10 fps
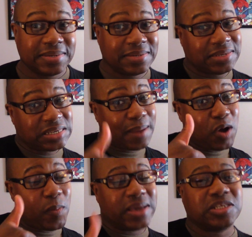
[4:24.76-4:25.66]

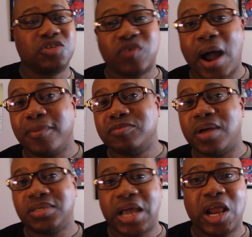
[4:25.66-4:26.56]
shaboom, and subscribe to
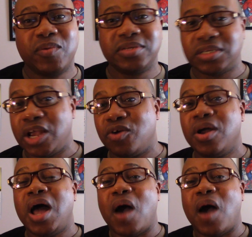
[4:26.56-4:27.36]
my channel and share.